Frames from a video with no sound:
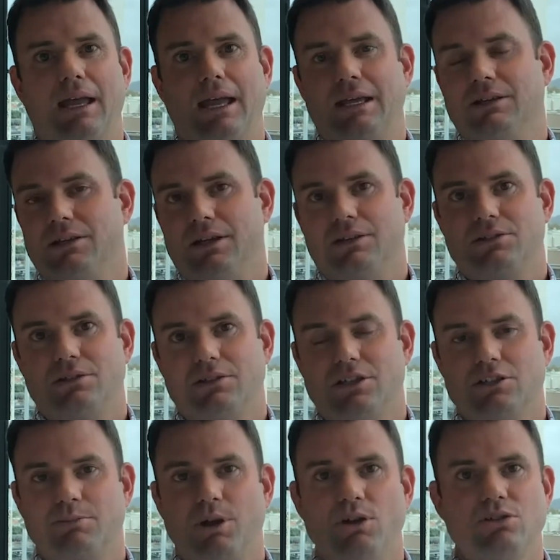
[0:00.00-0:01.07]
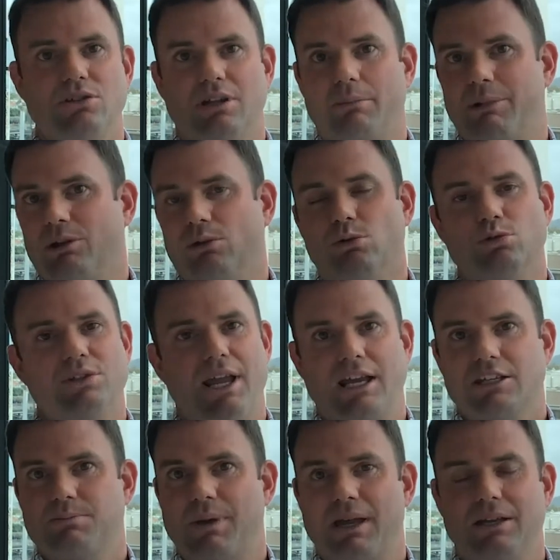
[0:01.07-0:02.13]
and, and, disputes, and they'll be on all
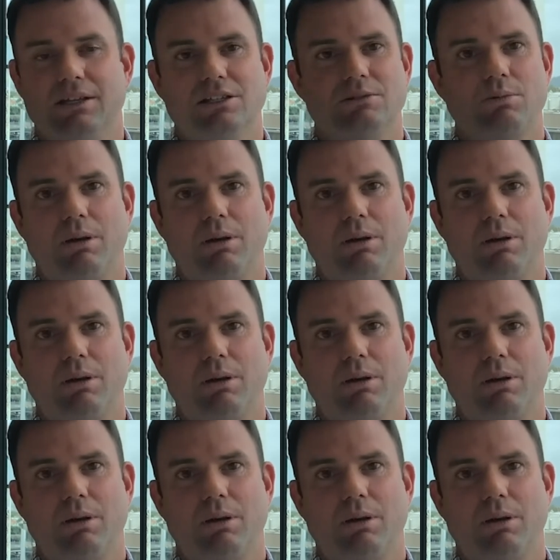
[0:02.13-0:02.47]
tax matters,